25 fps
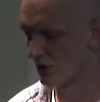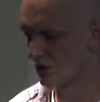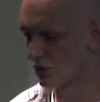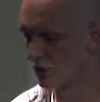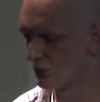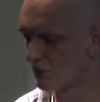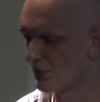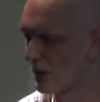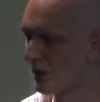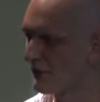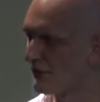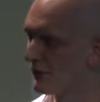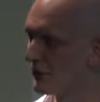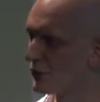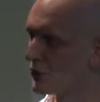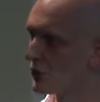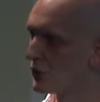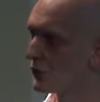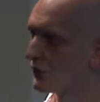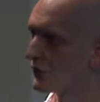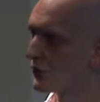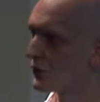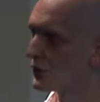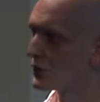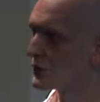not buffer
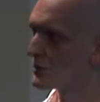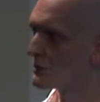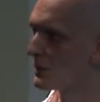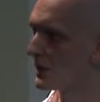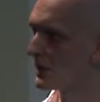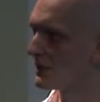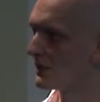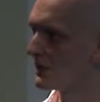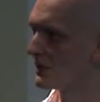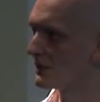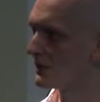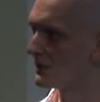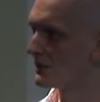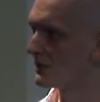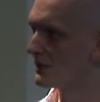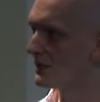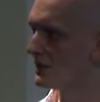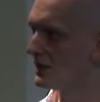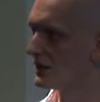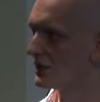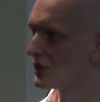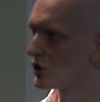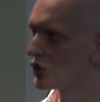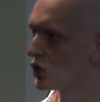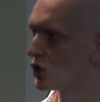overflows, but
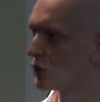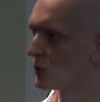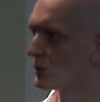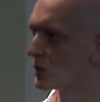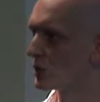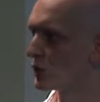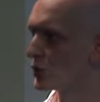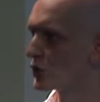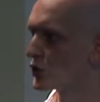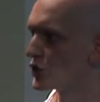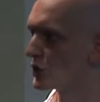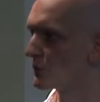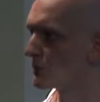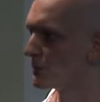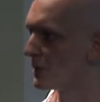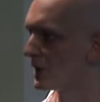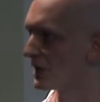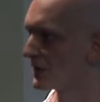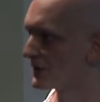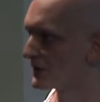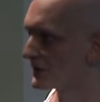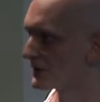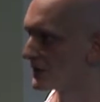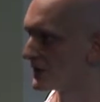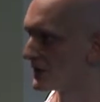the common logic
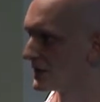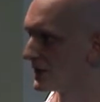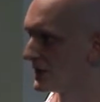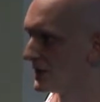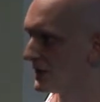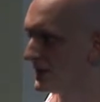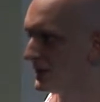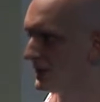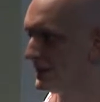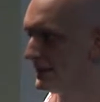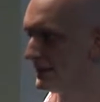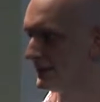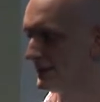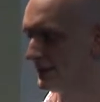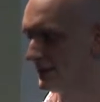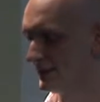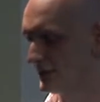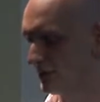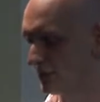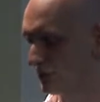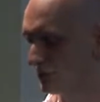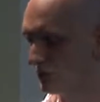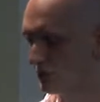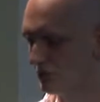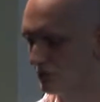bugs.
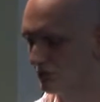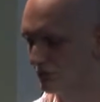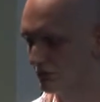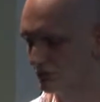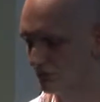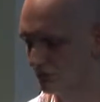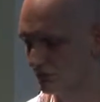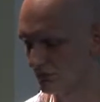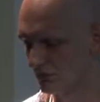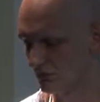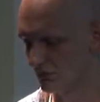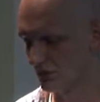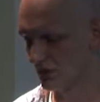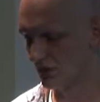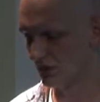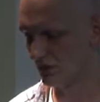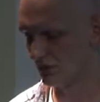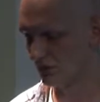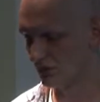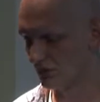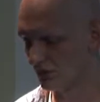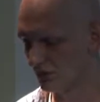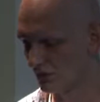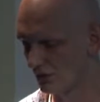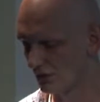So
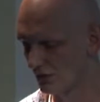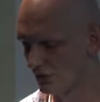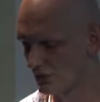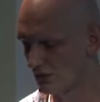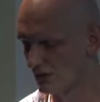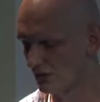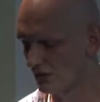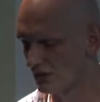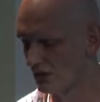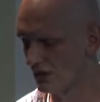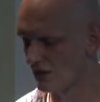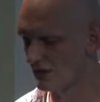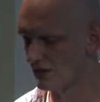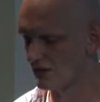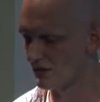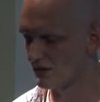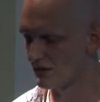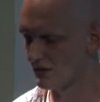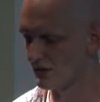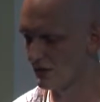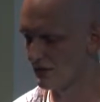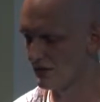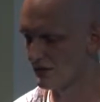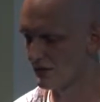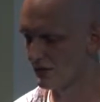in lots of
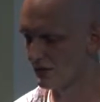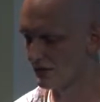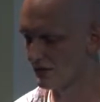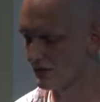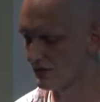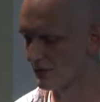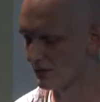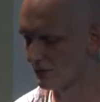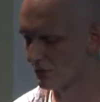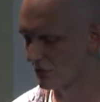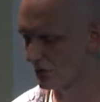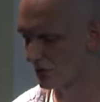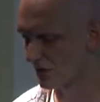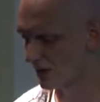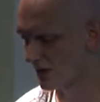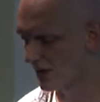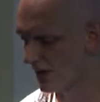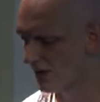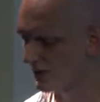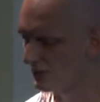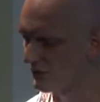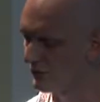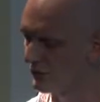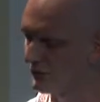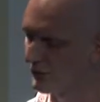cases, there is a, some
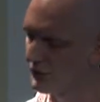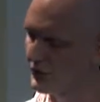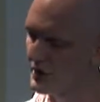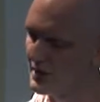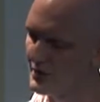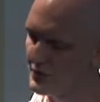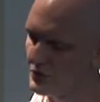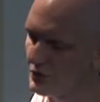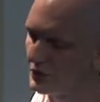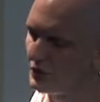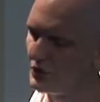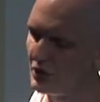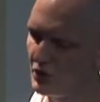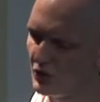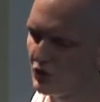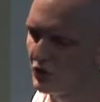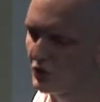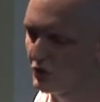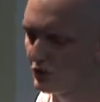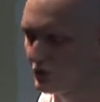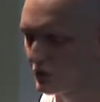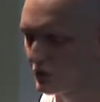kind of race condition